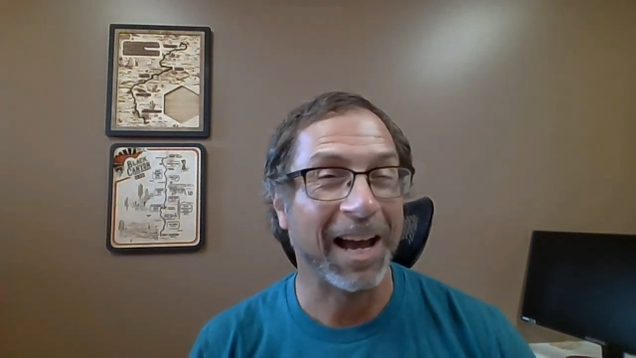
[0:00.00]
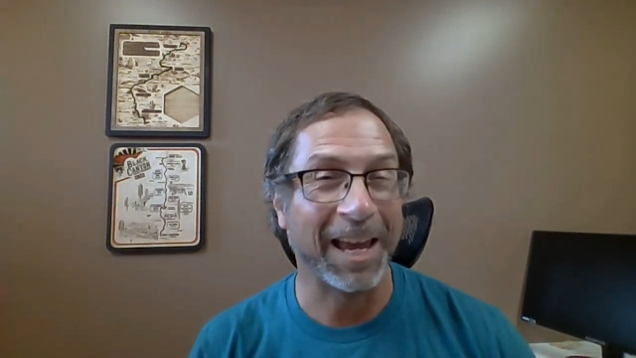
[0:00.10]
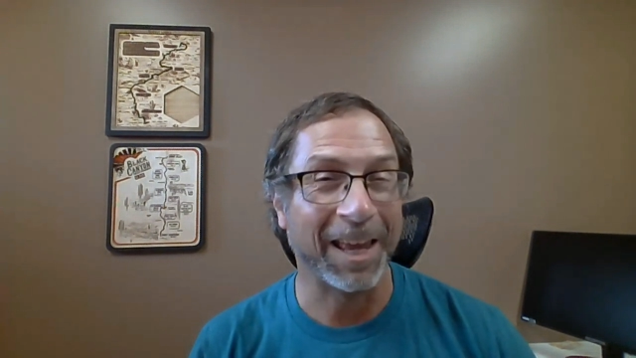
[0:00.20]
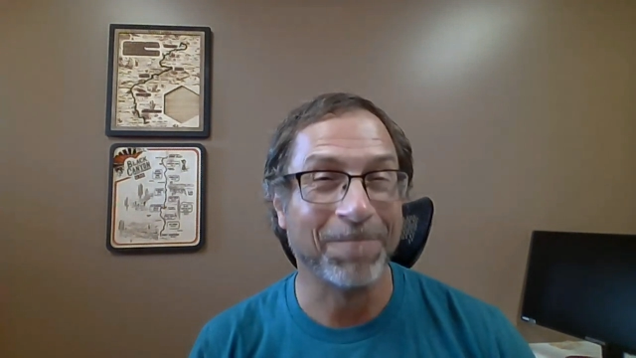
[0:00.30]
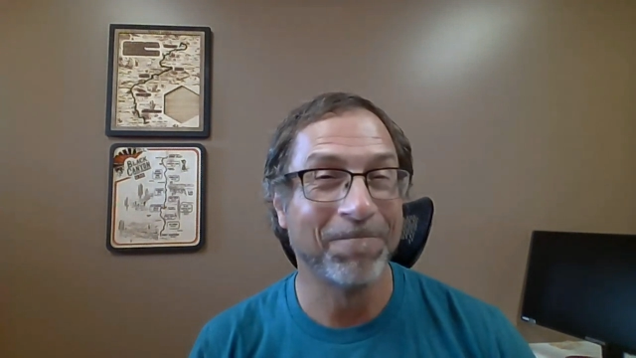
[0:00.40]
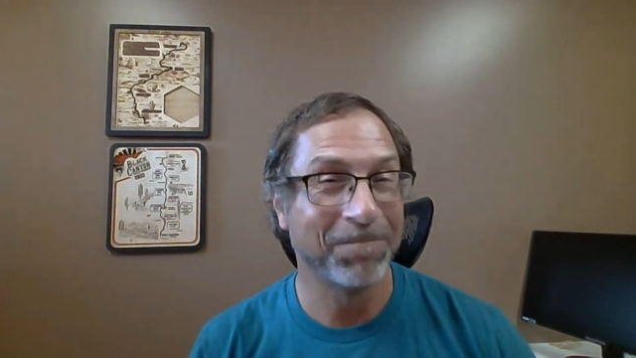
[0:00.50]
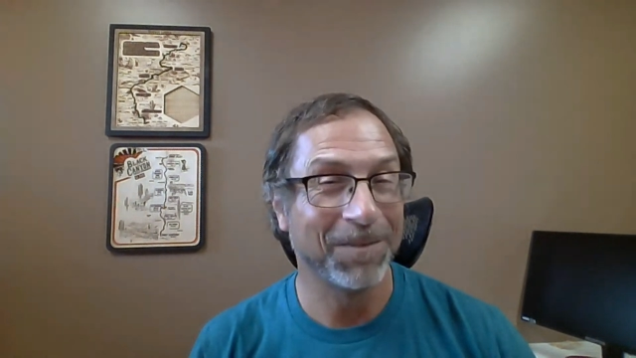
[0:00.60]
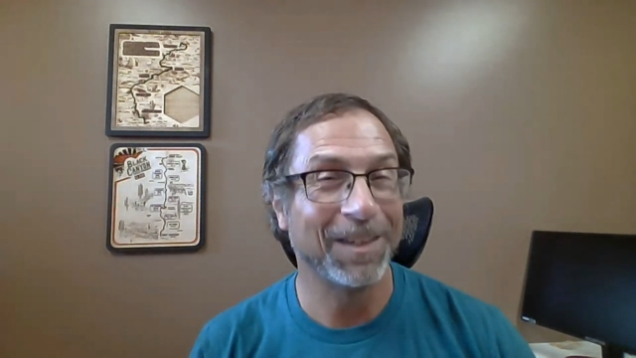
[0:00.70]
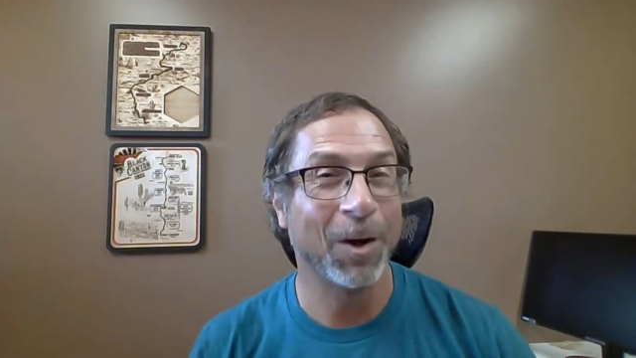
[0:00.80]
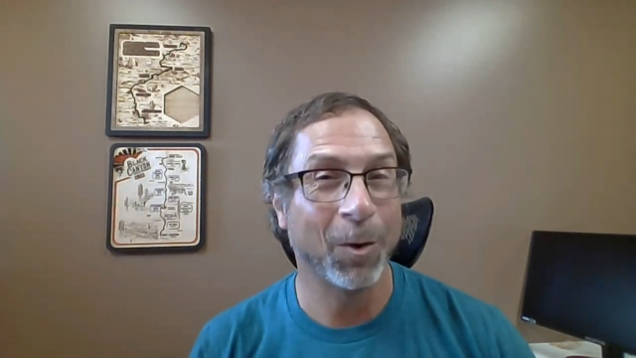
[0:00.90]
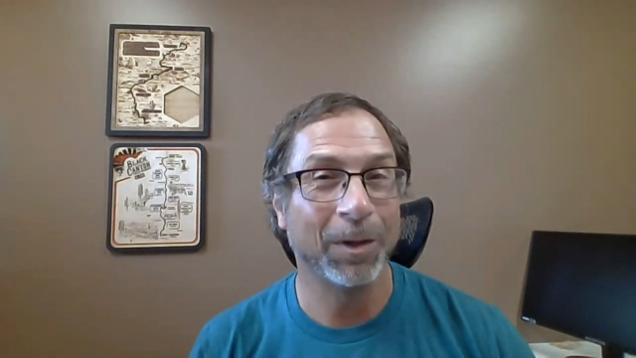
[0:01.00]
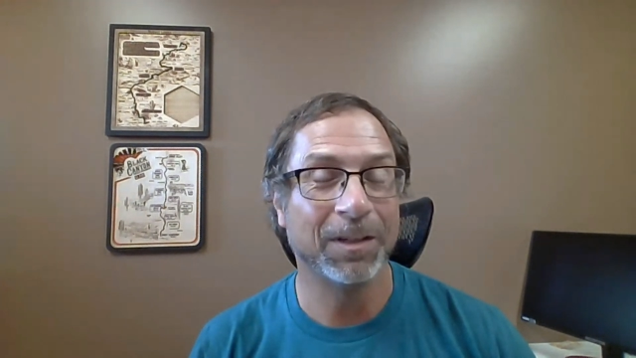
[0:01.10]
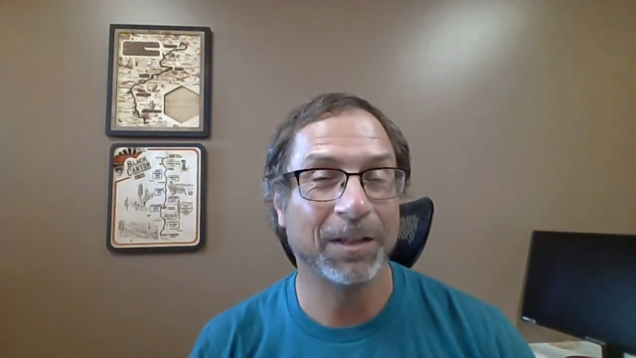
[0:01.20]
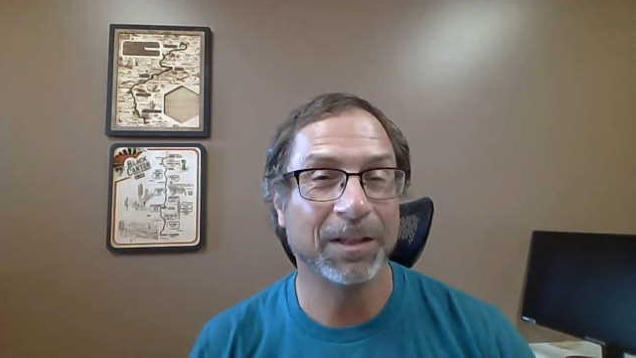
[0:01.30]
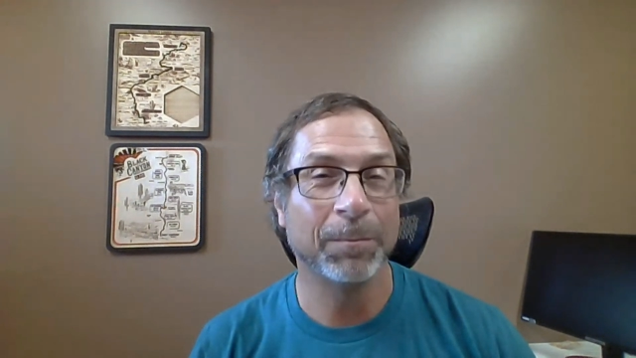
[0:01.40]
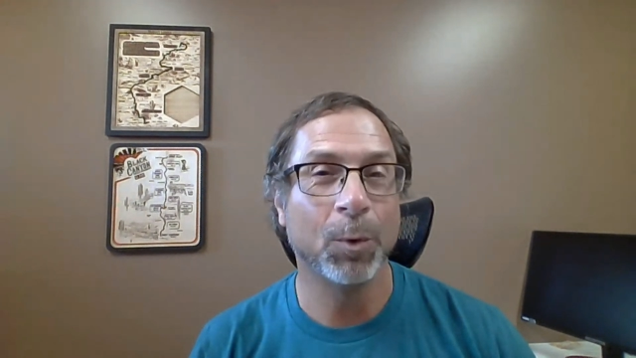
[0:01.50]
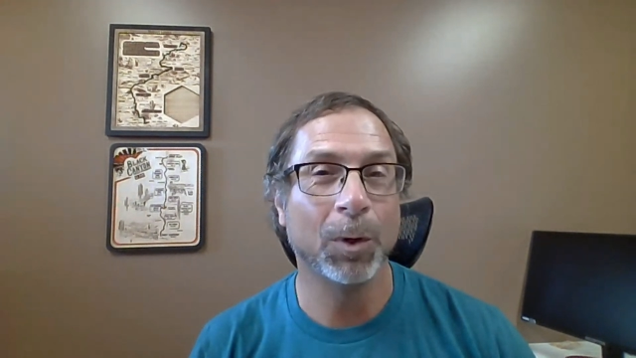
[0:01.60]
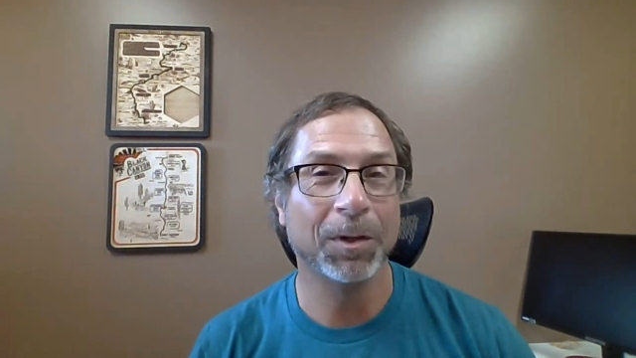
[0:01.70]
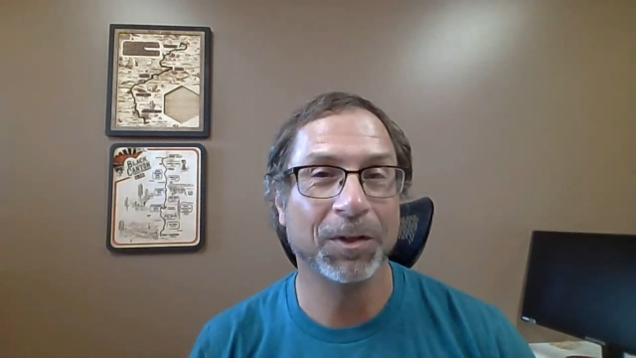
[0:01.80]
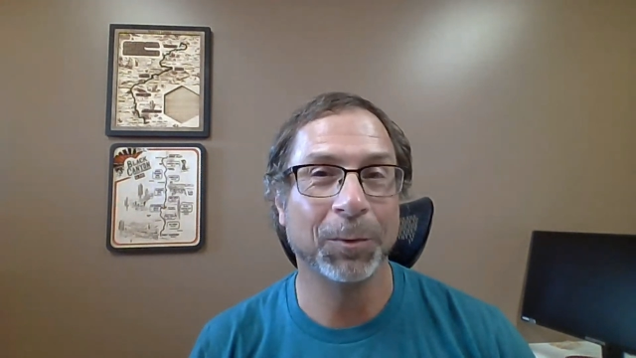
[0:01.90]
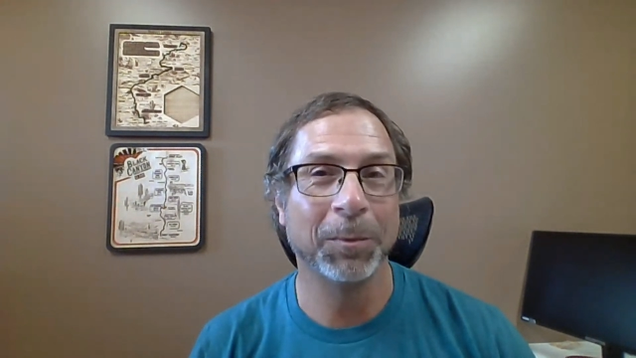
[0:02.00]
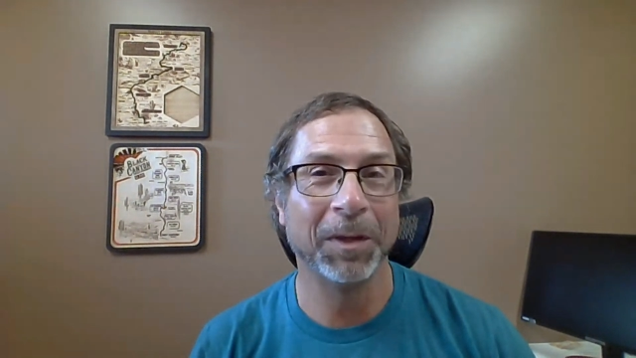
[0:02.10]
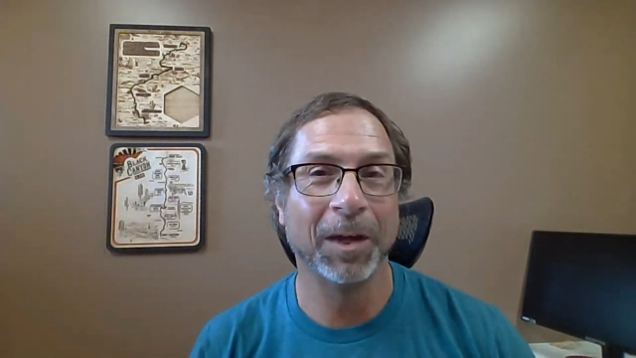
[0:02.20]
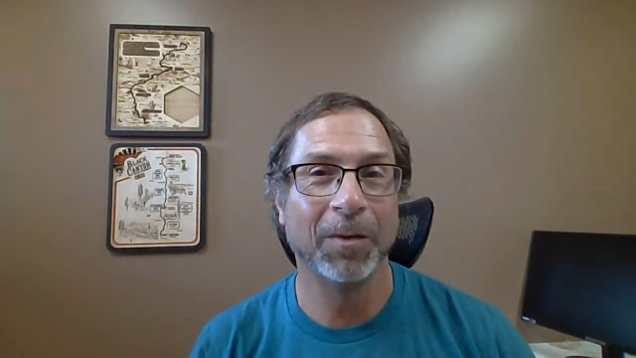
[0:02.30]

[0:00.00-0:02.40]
And, you know, it's important to me